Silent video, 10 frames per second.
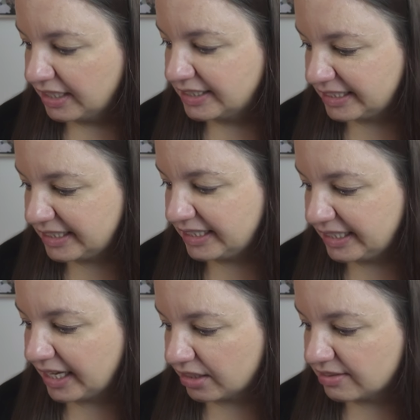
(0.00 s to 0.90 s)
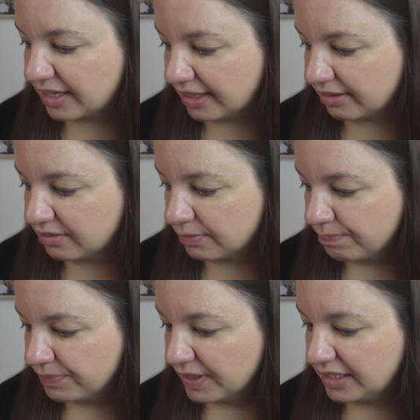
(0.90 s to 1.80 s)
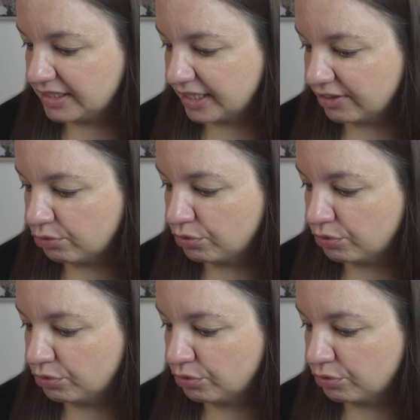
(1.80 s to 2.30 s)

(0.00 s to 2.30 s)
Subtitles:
T-E-S-S, and TESS